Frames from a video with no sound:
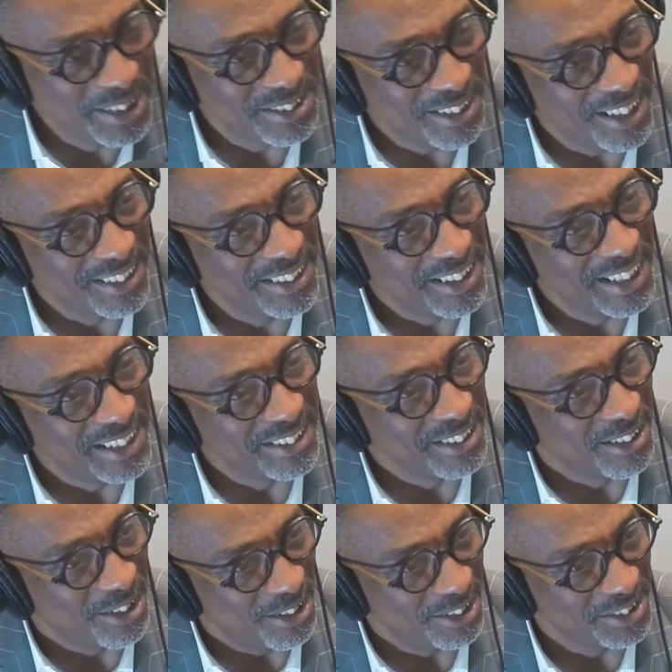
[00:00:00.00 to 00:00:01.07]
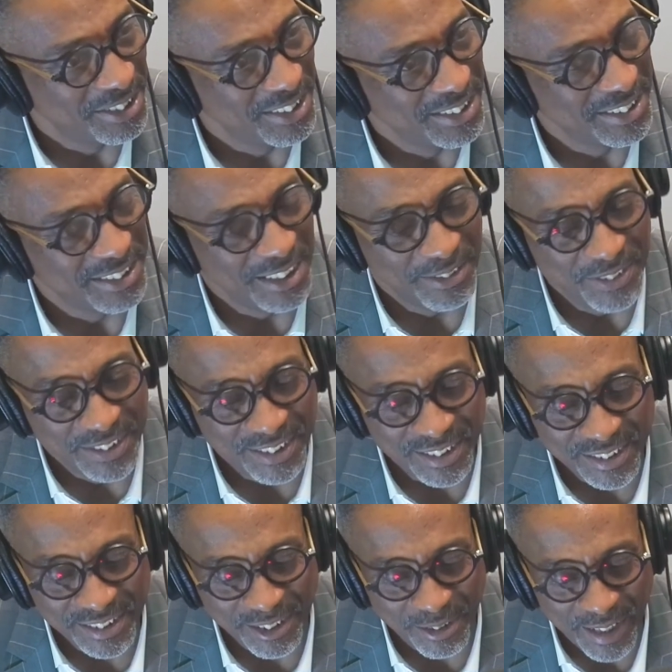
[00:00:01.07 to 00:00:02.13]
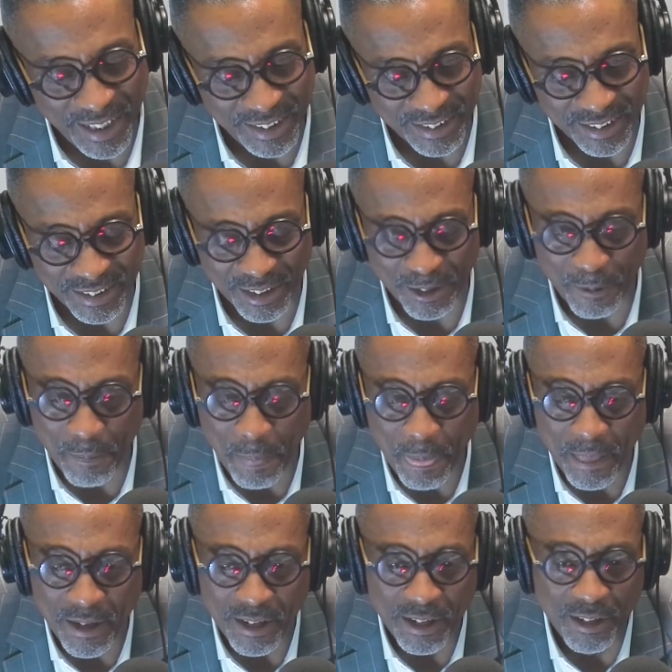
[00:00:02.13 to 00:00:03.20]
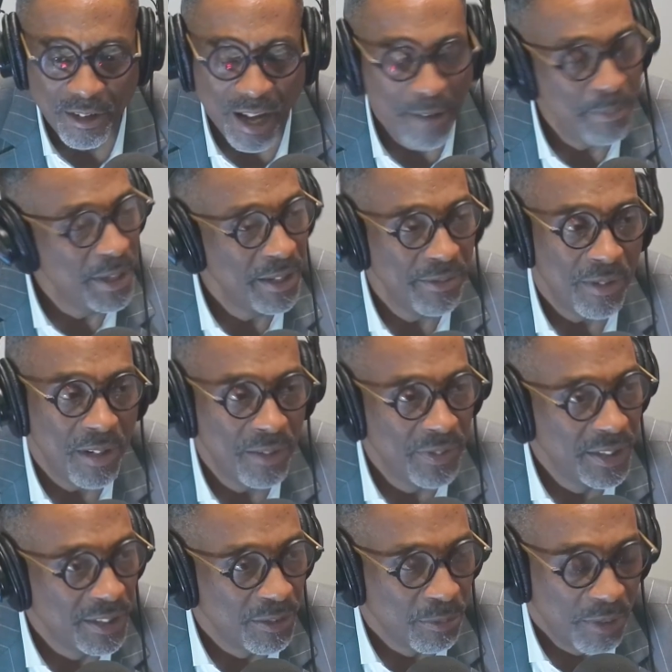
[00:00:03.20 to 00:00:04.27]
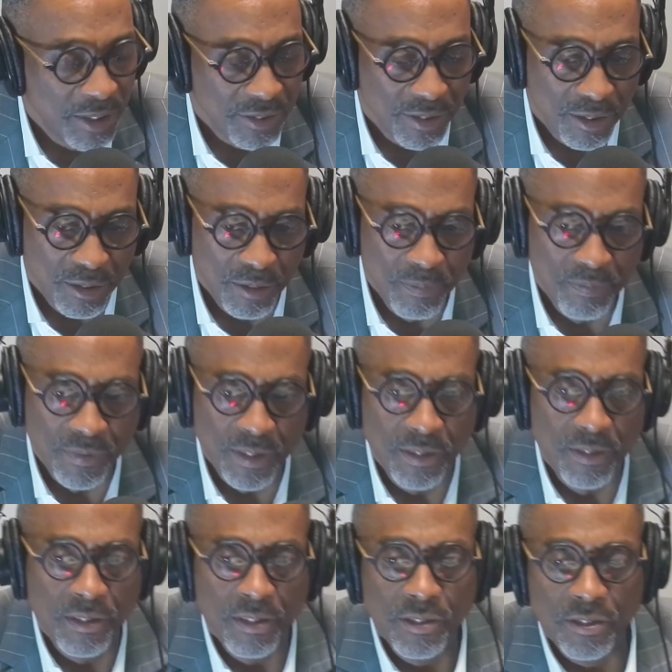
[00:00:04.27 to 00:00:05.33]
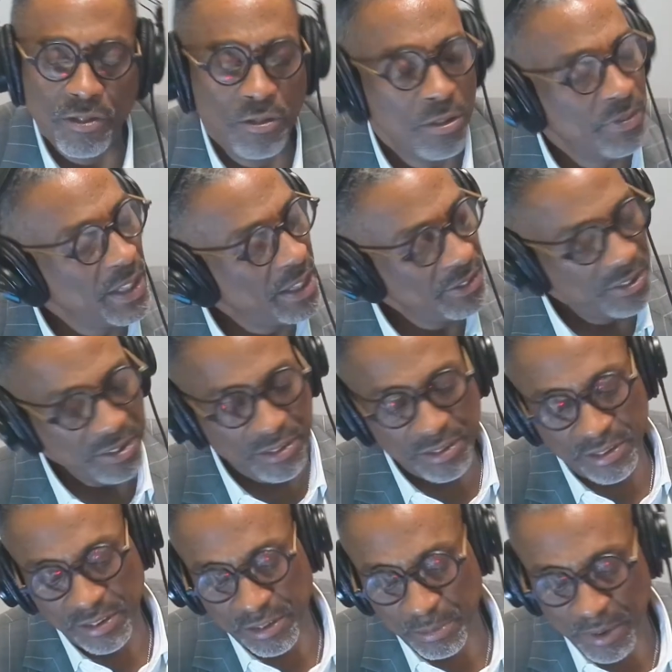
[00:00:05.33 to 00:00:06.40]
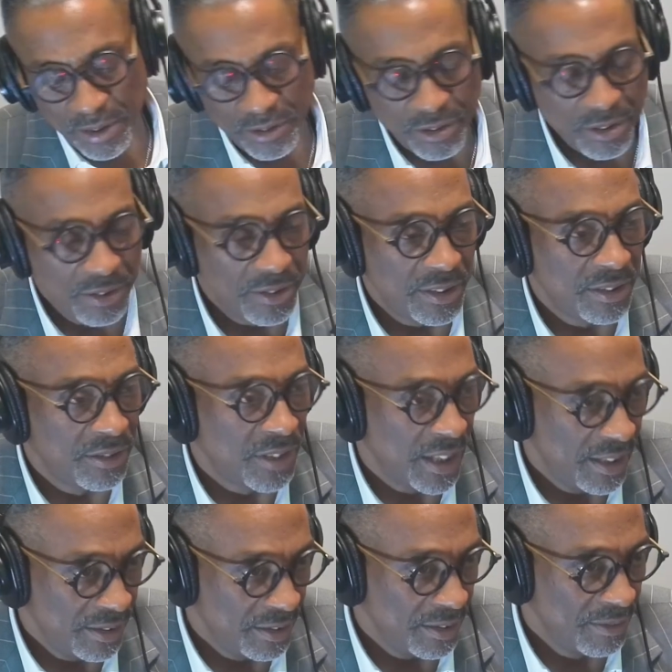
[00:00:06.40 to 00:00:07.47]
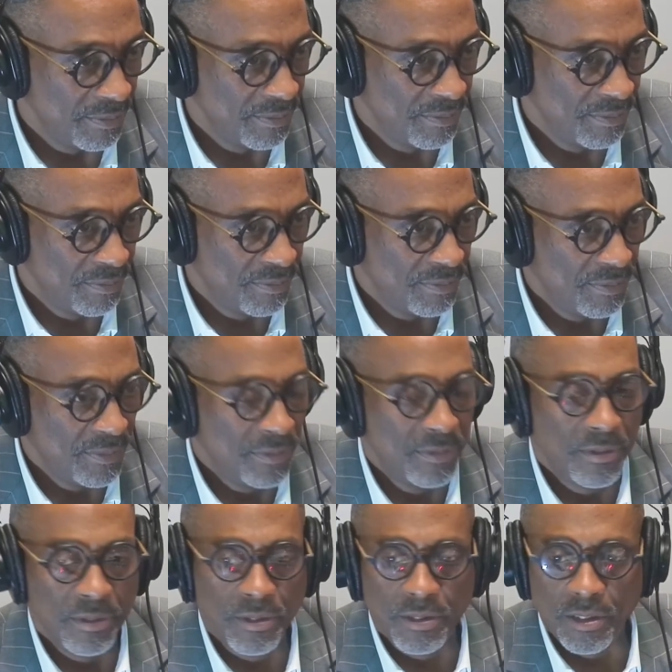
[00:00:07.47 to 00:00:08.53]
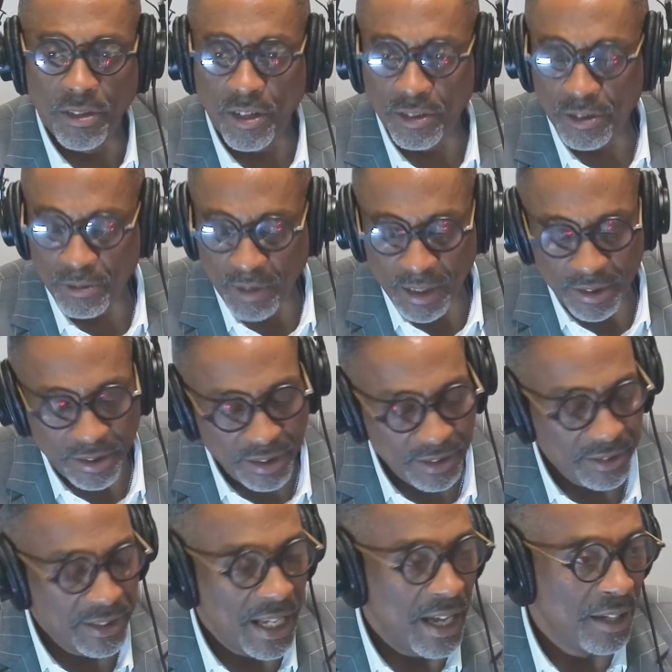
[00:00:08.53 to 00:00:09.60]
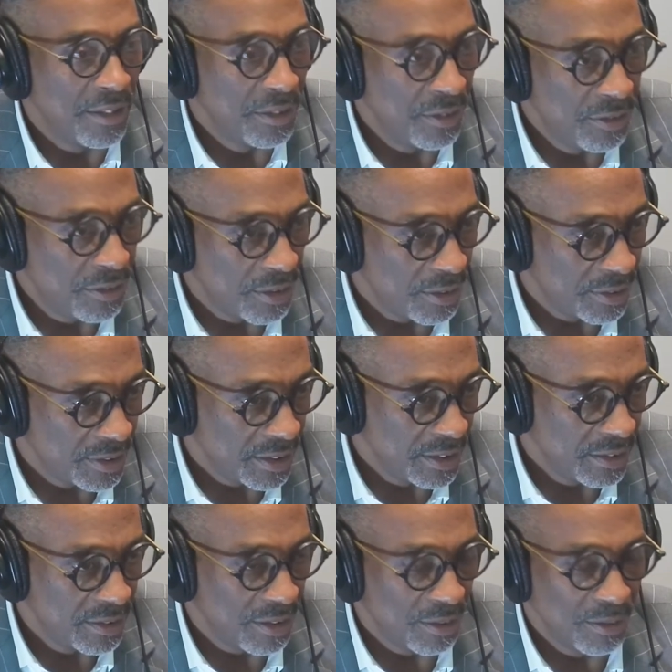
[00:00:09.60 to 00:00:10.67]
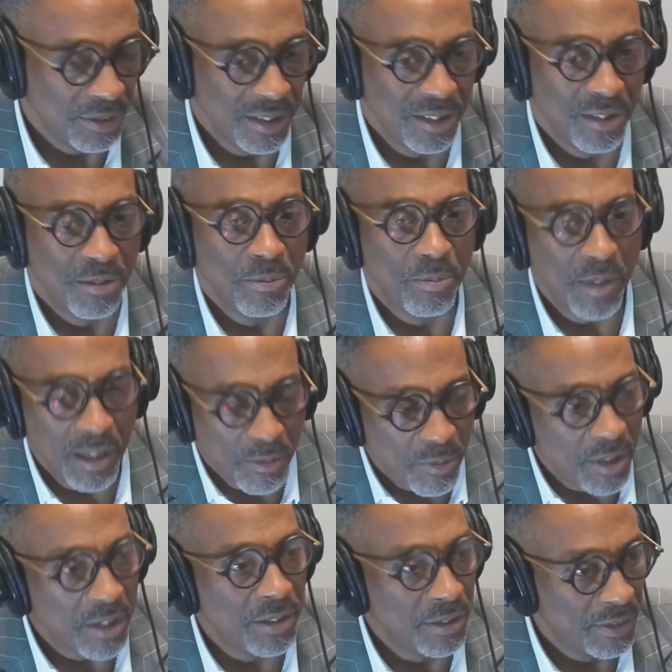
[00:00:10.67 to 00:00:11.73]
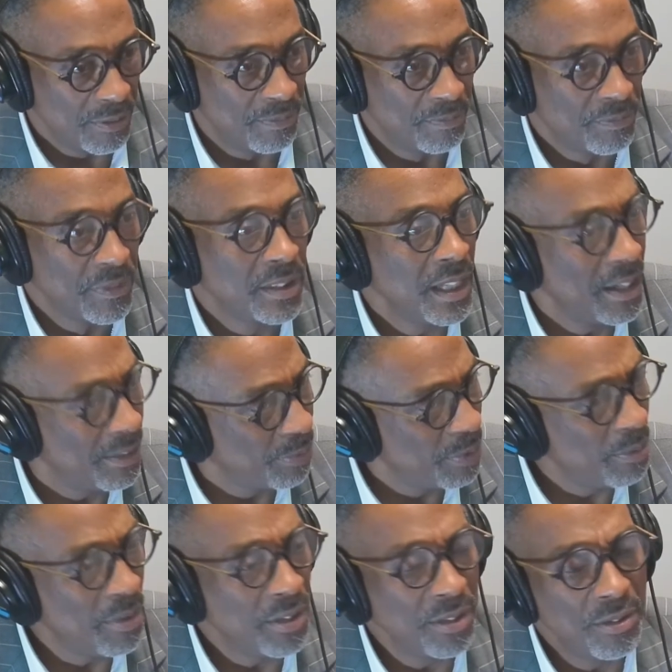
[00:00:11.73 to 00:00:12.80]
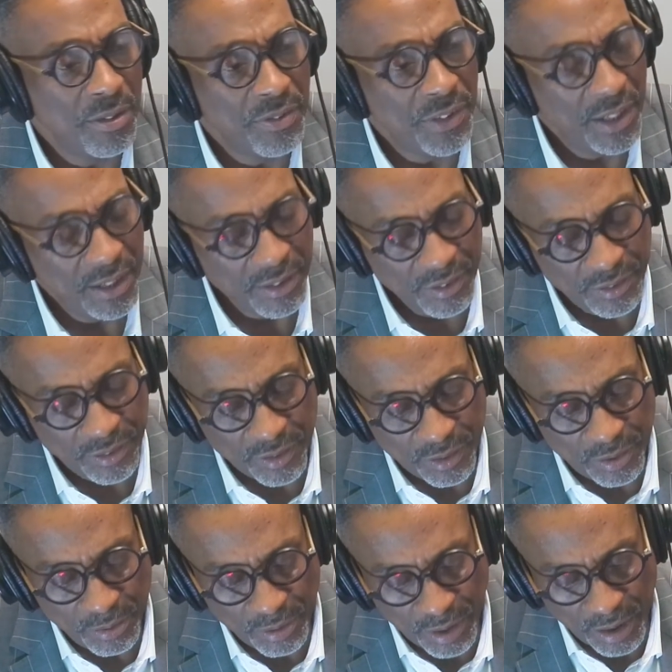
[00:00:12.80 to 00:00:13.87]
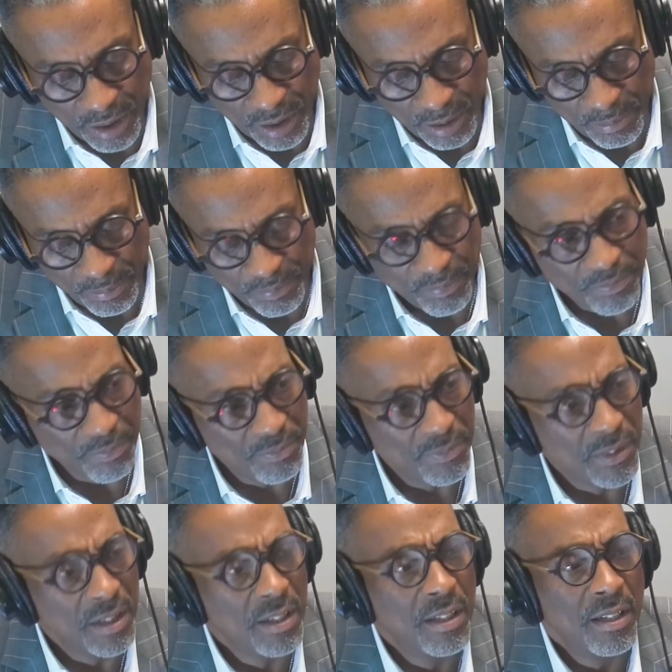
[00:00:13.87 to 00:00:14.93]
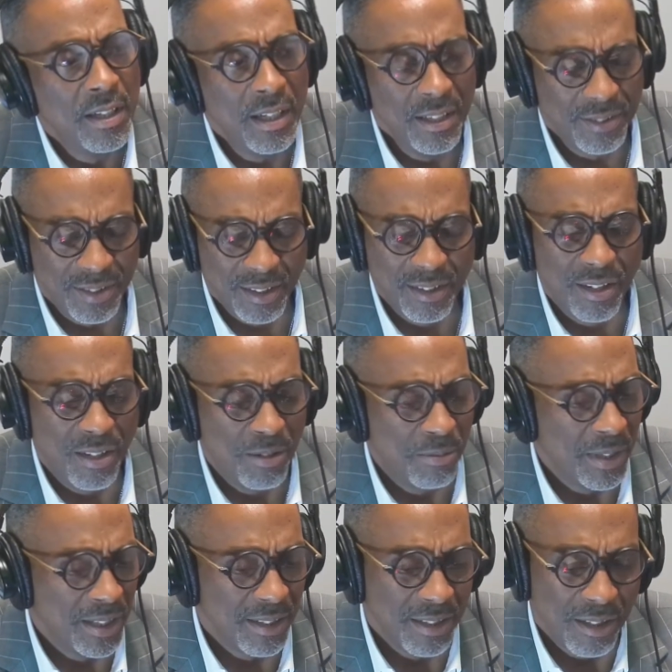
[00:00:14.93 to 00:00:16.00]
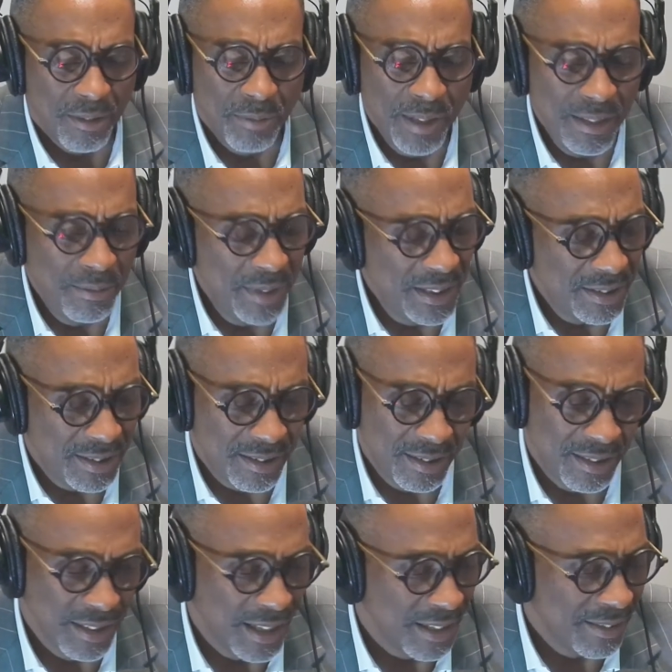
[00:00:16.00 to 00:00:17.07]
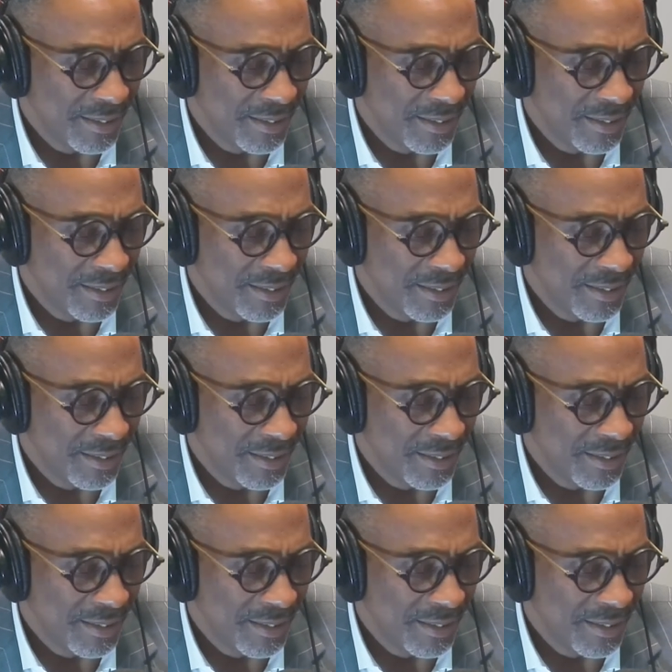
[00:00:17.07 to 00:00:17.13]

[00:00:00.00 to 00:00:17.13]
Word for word: start looking at the cost of this stuff, it's just crazy. So, you know, I've been involved in this work. So the juvenile justice system in New Jersey is changing. Incarceration is down in New Jersey. So, you know, we're That's working, all good. Yeah, we're working on things yeah. to. Um, sure, it's um, a long way to go. I mean, you know, but we, we still got